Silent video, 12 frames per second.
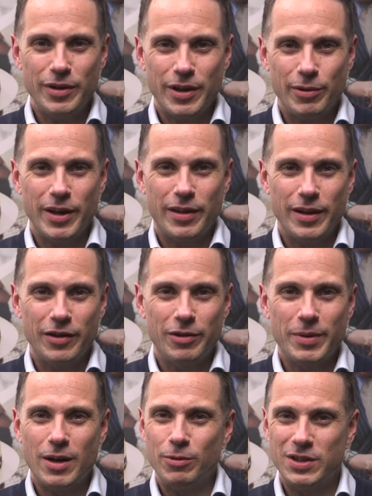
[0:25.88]
great things
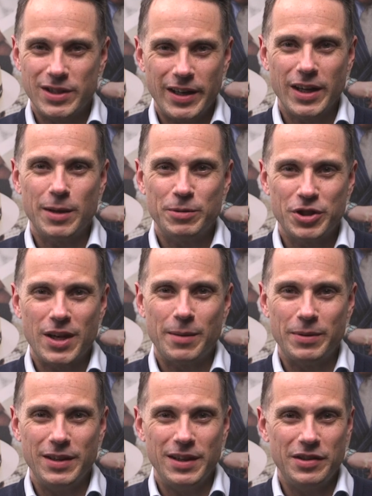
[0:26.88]
about was setting up
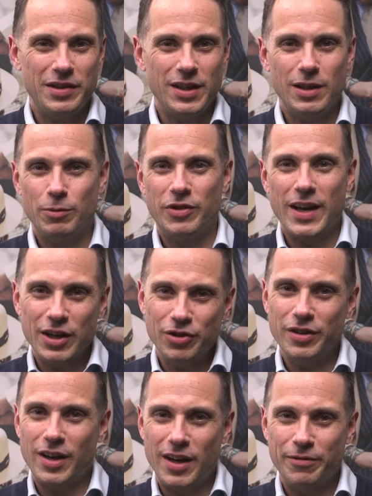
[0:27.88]
shop in DC and was
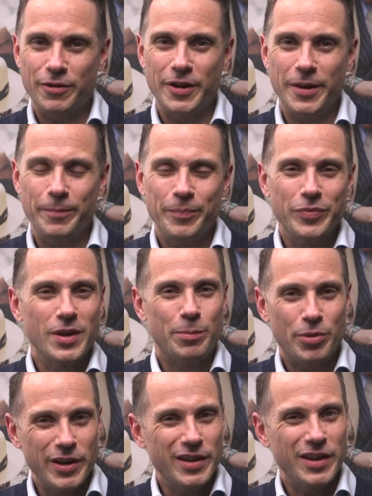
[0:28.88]
actually offering a
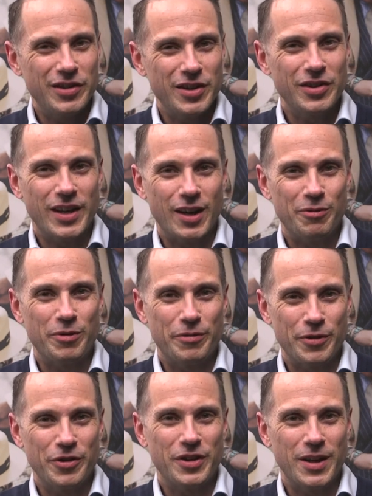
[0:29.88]
pretty nice discount for
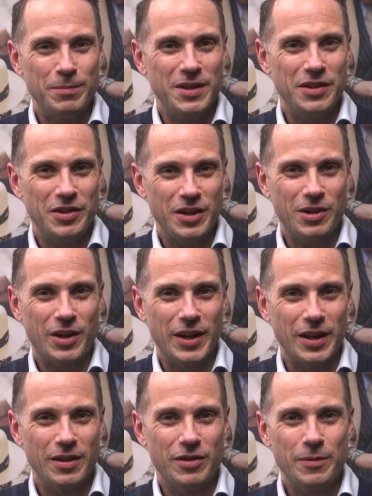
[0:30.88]
first-time DC
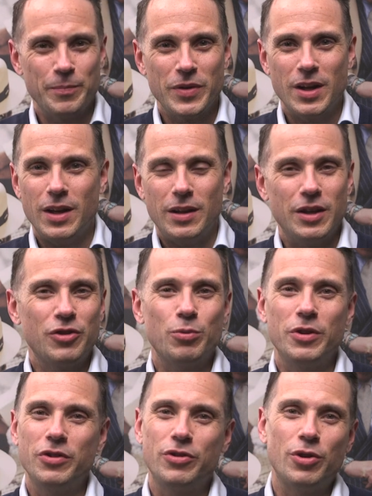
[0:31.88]
clients. This
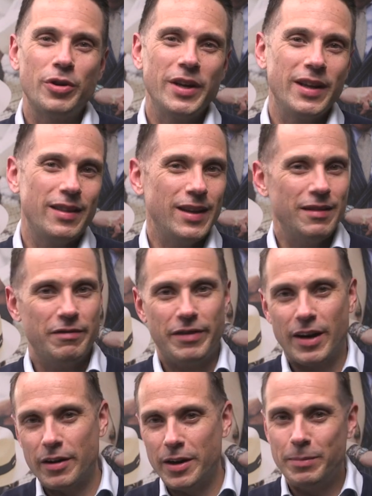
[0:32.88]
was during the
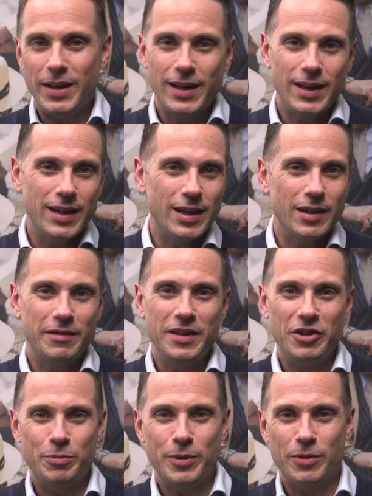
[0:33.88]
very beginning of
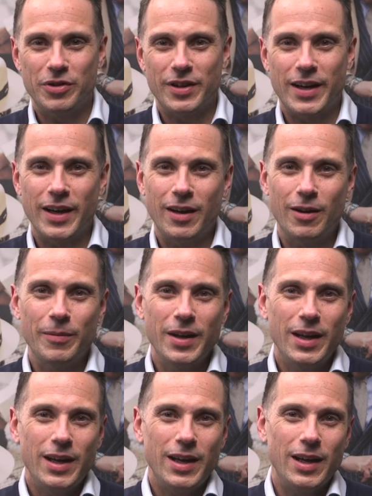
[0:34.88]
He Spoke Style
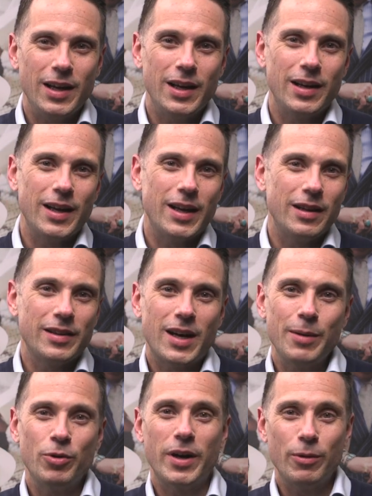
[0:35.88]
and at a
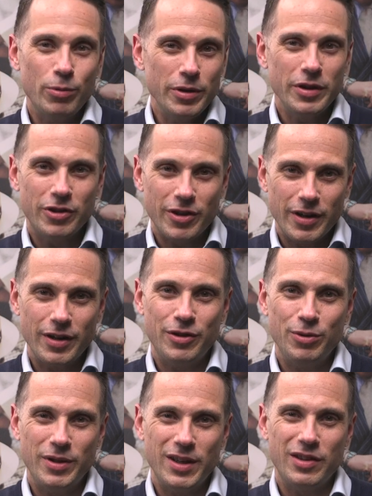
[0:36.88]
time when I really started
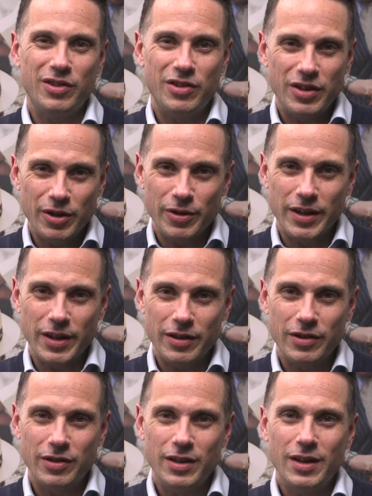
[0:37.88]
to get
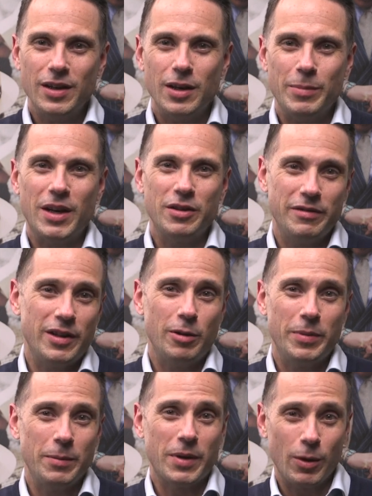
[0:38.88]
serious about
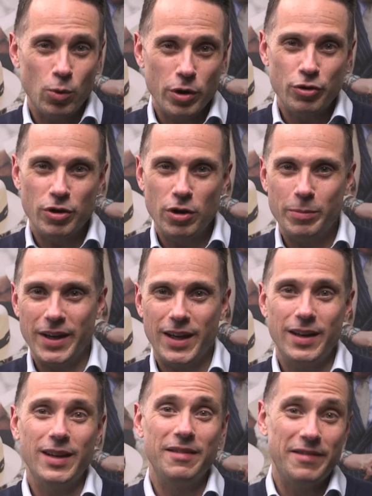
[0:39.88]
developing my wardrobe
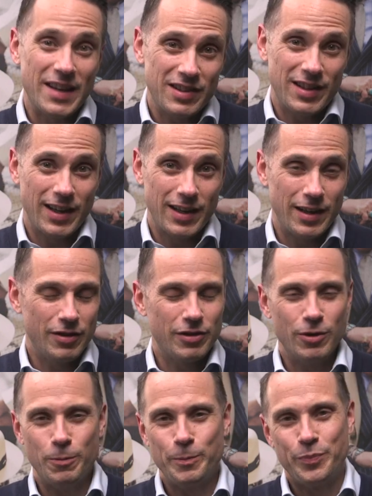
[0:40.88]
and investing in it.
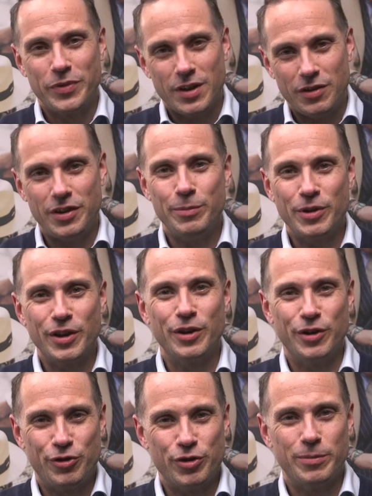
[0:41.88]
So seemed like a
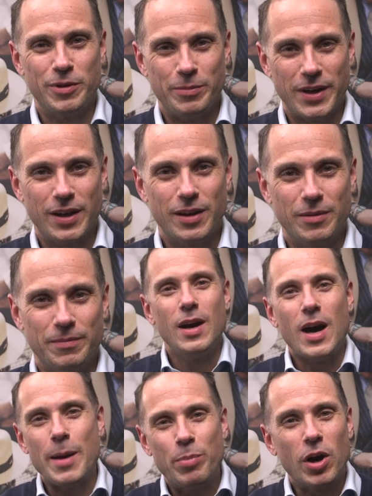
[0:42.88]
good trip to make.
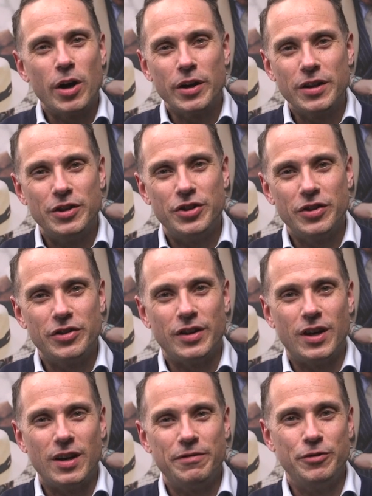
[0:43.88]
I parked just
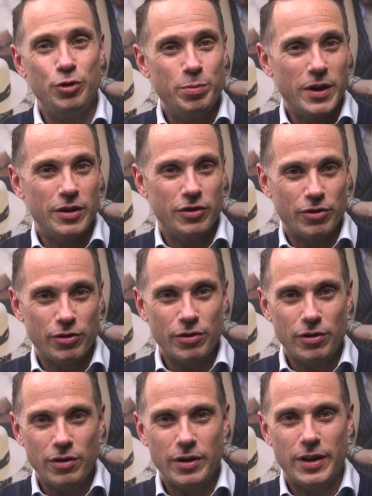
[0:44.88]
off DuPont
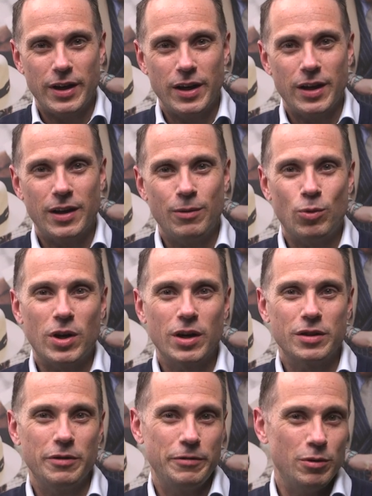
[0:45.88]
Circle and
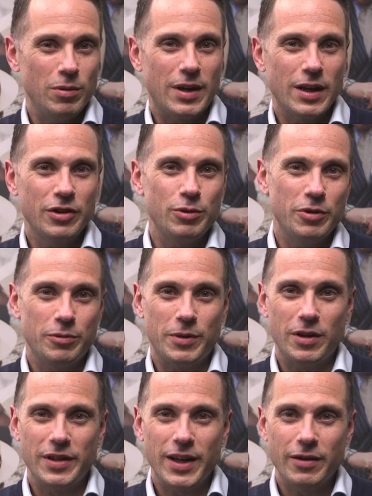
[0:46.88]
walked a few blocks to a
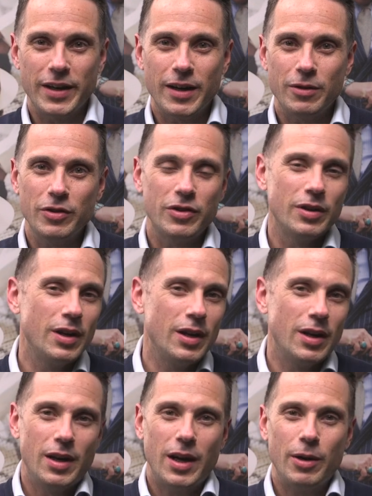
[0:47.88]
small townhouse.
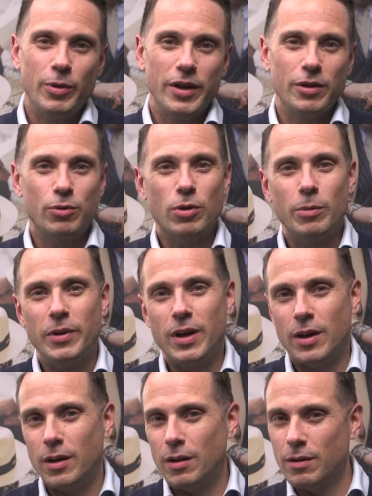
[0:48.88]
I rang the
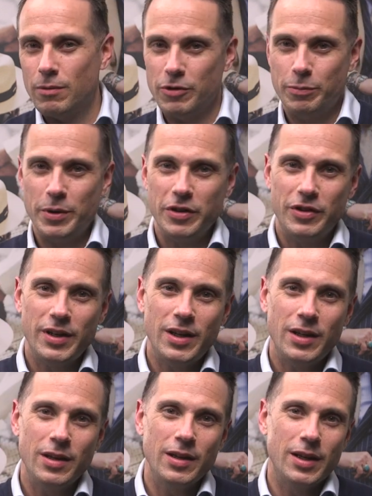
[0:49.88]
doorbell, was buzzed
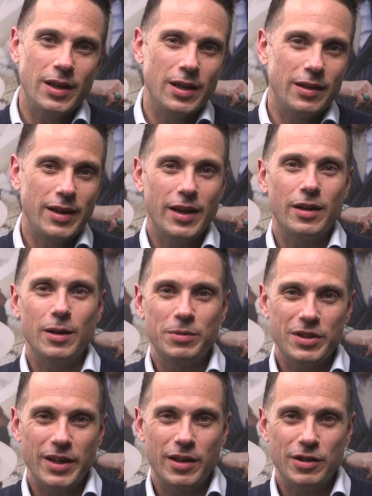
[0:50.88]
in, and taken
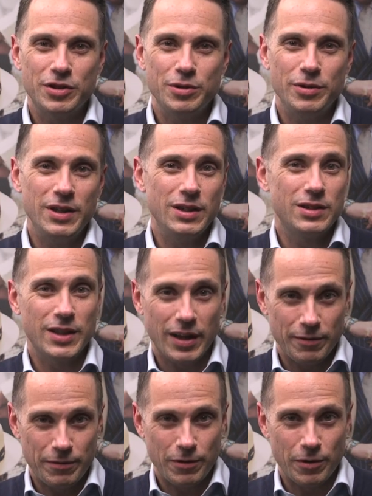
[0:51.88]
upstairs to the
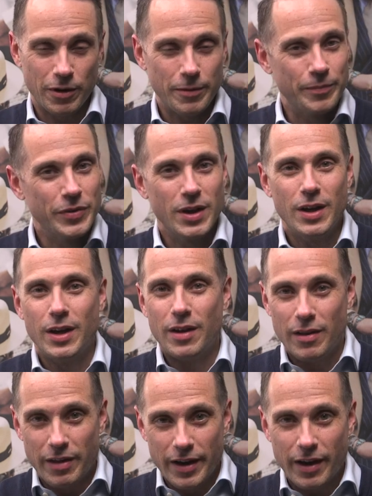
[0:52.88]
second floor.
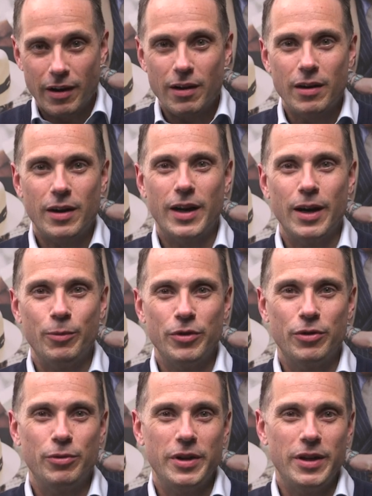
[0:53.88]
There, I
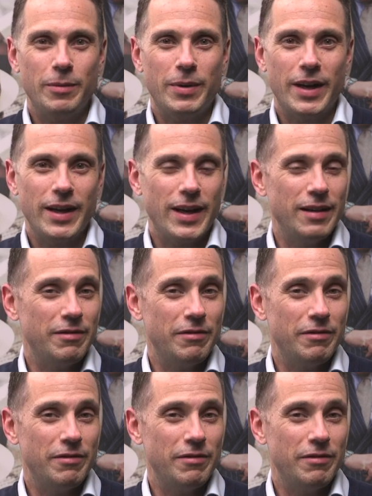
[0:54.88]
was greeted by a